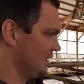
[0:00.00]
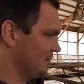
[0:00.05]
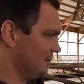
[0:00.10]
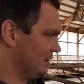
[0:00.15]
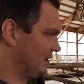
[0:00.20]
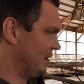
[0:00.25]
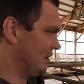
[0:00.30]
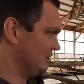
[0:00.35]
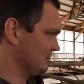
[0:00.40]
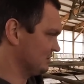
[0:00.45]

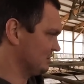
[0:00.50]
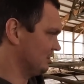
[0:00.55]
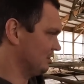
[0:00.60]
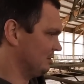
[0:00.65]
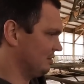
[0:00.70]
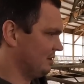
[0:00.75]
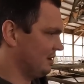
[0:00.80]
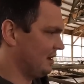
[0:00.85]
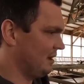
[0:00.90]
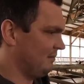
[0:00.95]
but
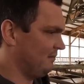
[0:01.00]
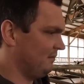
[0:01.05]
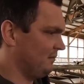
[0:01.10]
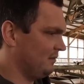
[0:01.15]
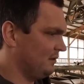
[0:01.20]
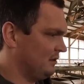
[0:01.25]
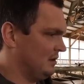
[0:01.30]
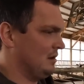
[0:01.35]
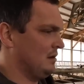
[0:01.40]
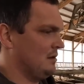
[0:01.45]
also
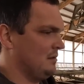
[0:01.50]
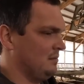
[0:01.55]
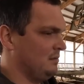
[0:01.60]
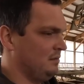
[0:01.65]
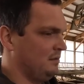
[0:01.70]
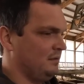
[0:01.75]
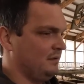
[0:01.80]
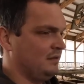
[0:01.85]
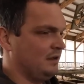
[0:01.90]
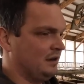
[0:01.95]

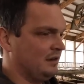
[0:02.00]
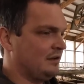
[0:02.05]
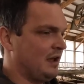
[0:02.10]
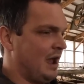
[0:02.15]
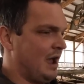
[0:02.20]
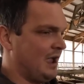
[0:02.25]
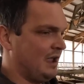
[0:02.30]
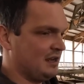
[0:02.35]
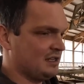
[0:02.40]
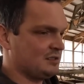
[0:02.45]
their
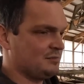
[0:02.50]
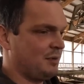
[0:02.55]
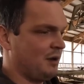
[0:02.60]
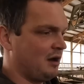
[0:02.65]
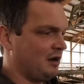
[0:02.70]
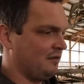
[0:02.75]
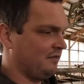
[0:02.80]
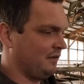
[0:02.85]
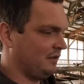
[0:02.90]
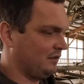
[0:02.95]
diet is
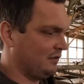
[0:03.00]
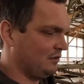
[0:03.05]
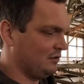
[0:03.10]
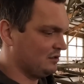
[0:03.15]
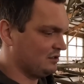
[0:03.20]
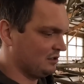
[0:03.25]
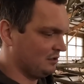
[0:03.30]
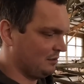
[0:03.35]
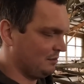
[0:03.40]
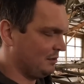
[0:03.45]
part of it too.
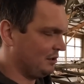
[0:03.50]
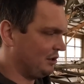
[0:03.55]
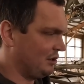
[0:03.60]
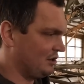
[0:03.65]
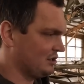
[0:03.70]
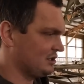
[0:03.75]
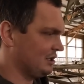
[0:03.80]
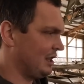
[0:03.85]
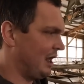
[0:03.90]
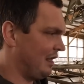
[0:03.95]
So the manure
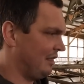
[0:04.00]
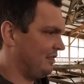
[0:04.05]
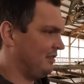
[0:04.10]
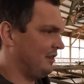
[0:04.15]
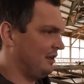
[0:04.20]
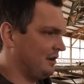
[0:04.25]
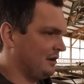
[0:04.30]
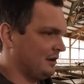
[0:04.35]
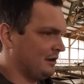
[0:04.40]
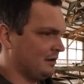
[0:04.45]
is a lot
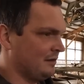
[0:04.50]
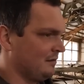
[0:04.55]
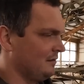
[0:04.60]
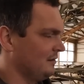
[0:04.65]
thinner